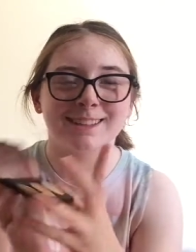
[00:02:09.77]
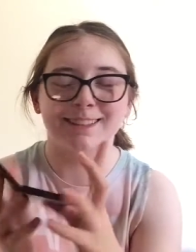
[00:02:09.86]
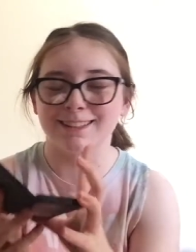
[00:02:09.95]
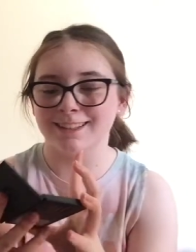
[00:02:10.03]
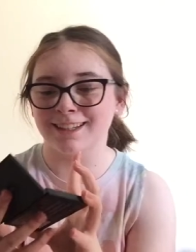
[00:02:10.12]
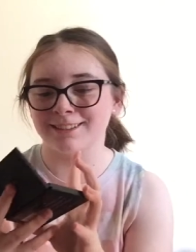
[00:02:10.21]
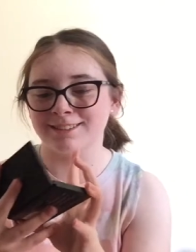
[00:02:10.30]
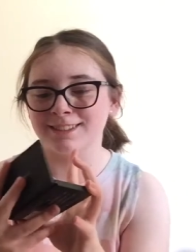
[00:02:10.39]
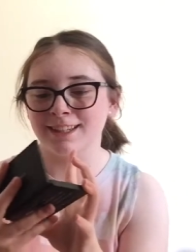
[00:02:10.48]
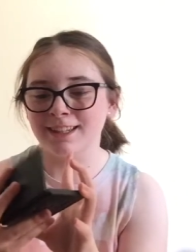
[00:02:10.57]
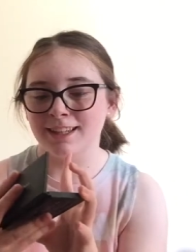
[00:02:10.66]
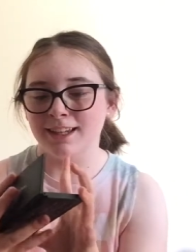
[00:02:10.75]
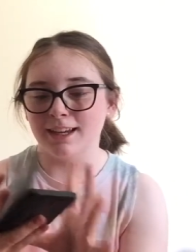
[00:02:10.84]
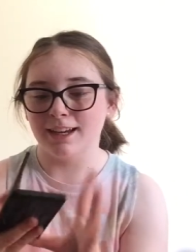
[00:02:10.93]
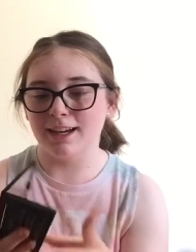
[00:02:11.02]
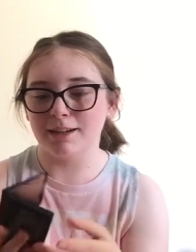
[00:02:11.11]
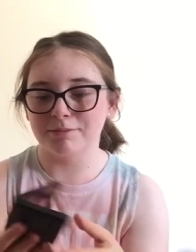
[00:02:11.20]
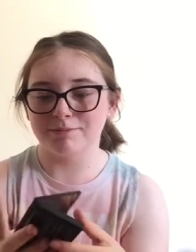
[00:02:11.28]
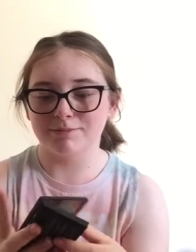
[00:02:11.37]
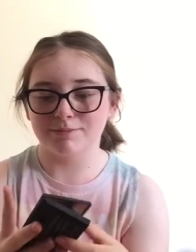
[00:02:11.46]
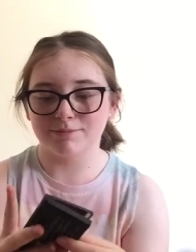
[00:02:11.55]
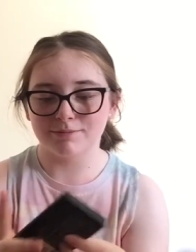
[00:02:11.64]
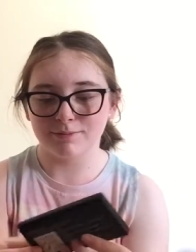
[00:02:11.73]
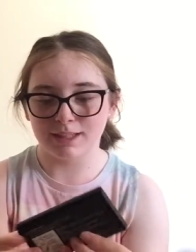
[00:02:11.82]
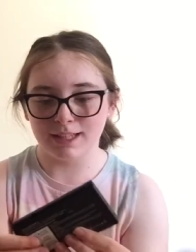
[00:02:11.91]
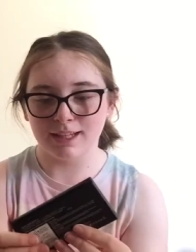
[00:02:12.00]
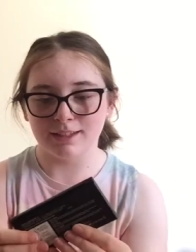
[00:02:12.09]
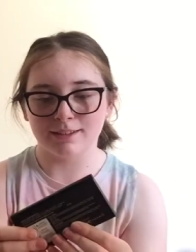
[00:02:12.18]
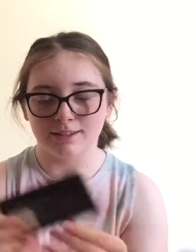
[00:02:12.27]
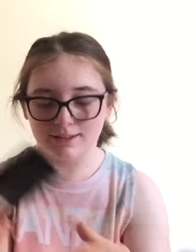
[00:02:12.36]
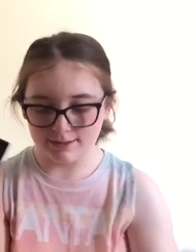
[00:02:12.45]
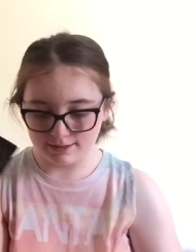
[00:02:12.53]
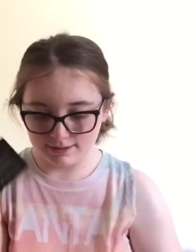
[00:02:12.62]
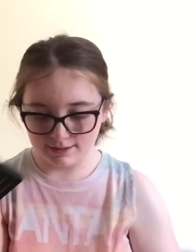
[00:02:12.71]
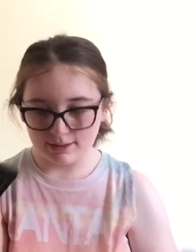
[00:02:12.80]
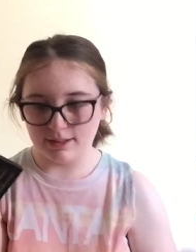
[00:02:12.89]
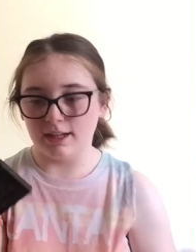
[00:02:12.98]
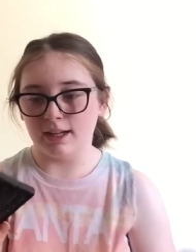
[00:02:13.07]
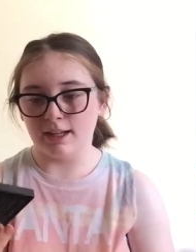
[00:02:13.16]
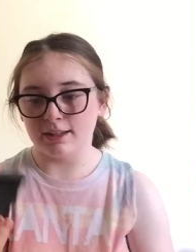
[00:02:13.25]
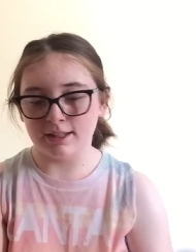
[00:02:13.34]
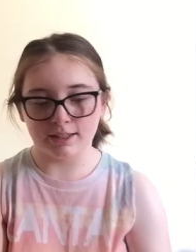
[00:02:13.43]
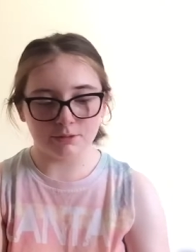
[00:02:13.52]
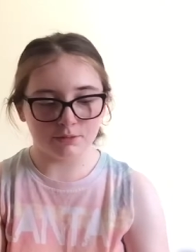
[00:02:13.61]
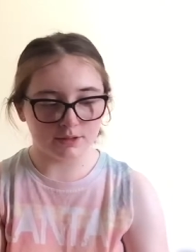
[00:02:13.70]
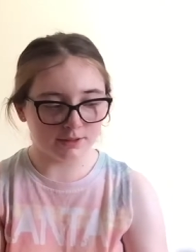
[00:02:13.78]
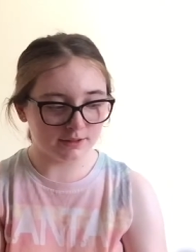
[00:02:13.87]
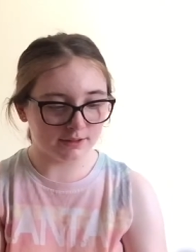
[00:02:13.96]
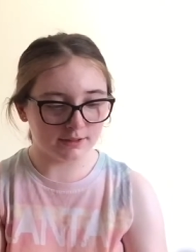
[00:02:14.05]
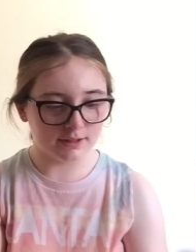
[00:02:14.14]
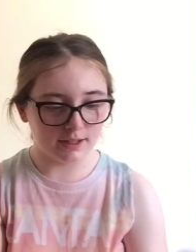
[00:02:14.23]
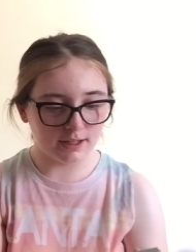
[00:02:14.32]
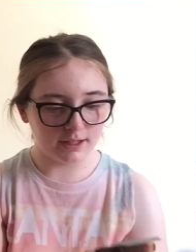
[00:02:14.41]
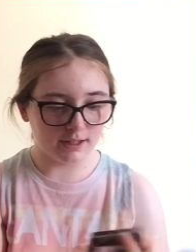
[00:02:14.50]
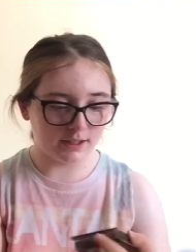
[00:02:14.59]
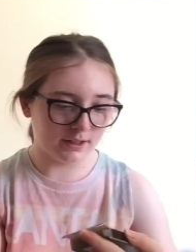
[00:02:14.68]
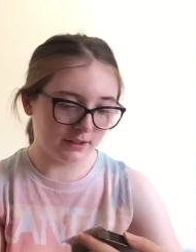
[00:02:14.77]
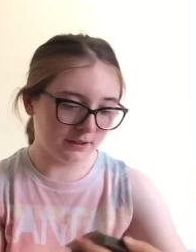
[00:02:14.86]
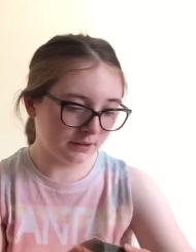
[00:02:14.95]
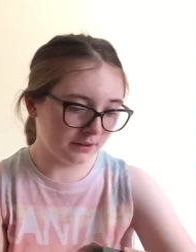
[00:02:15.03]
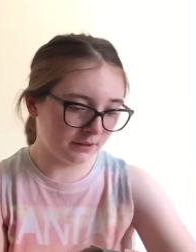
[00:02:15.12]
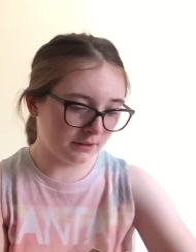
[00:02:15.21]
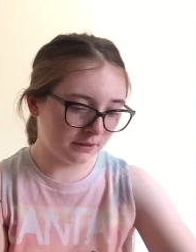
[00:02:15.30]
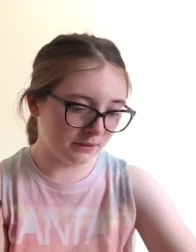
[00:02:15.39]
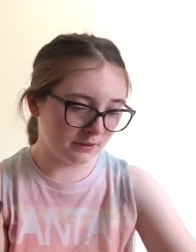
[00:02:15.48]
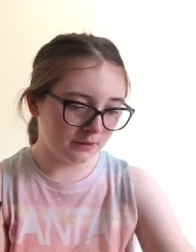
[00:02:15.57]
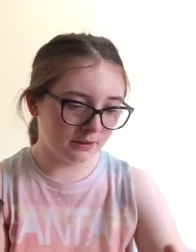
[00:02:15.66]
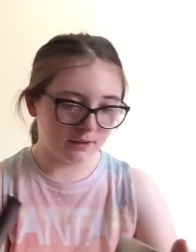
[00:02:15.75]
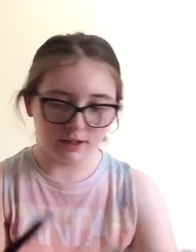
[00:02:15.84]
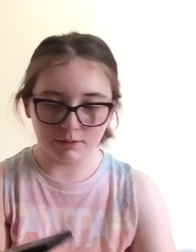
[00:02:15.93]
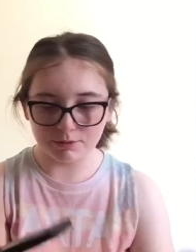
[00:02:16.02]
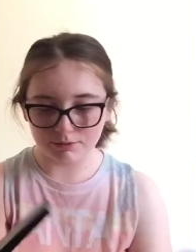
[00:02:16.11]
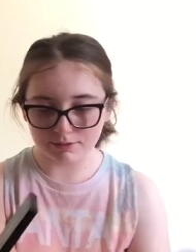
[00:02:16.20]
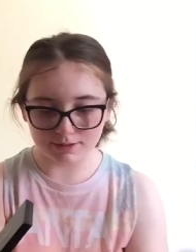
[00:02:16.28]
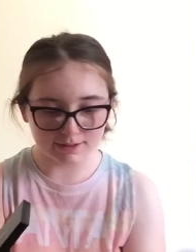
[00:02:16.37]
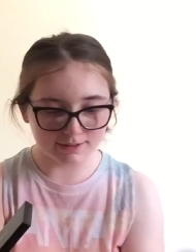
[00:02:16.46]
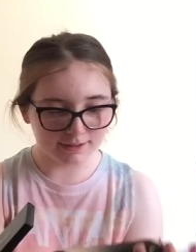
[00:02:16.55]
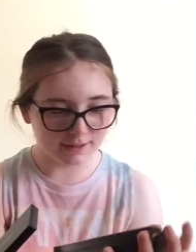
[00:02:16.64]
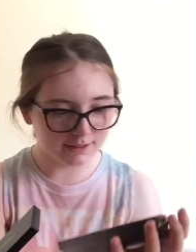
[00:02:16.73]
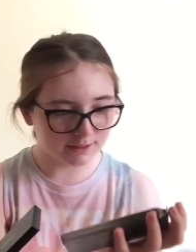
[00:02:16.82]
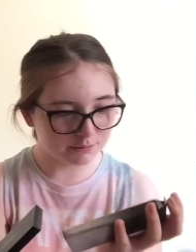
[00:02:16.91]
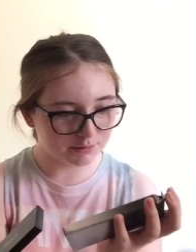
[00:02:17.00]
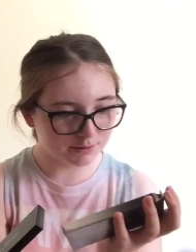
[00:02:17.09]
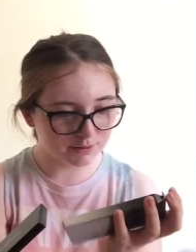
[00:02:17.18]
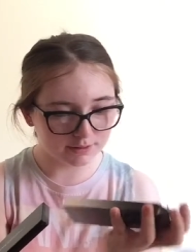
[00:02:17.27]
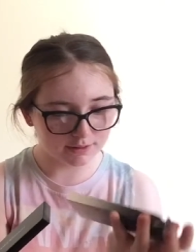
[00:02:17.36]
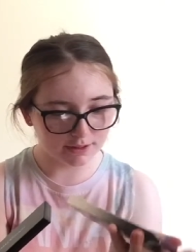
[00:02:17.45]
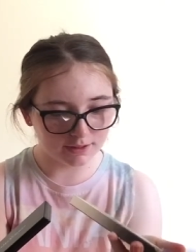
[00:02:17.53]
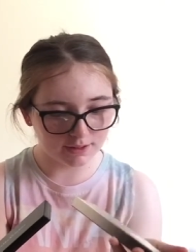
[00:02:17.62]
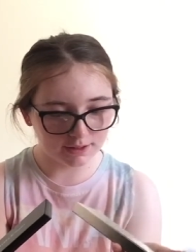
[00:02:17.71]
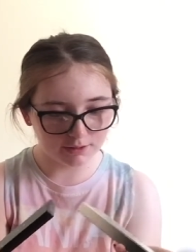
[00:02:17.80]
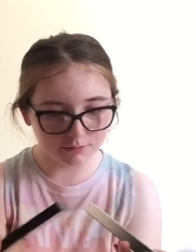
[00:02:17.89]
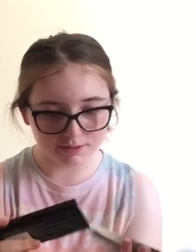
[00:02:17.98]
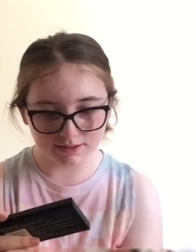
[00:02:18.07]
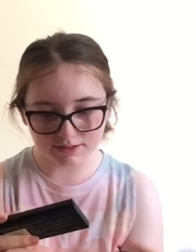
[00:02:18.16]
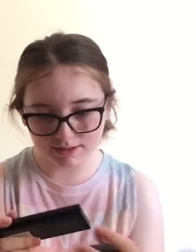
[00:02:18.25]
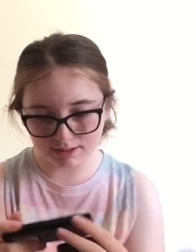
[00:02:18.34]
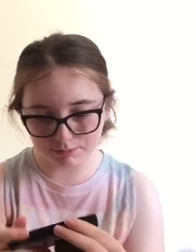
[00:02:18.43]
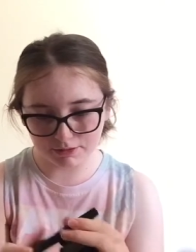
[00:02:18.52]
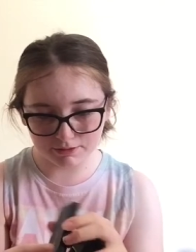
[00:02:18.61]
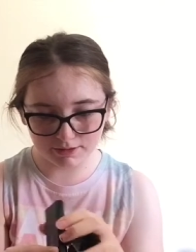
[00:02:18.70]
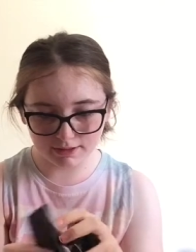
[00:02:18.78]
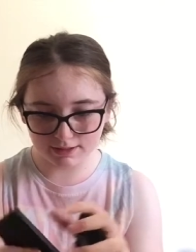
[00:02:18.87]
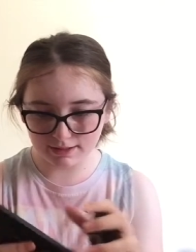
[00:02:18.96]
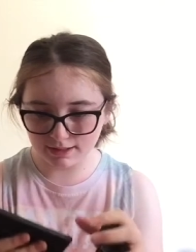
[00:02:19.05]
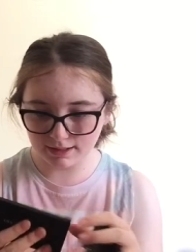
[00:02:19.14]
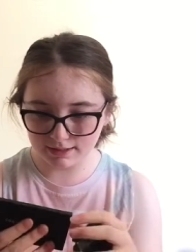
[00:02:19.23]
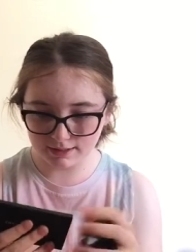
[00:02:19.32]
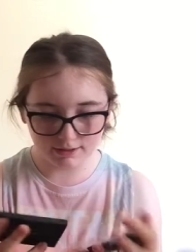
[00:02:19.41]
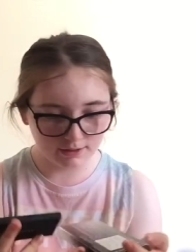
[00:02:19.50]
you see yourselves um but yeah and this was uh how much was this this was I think it was £6.99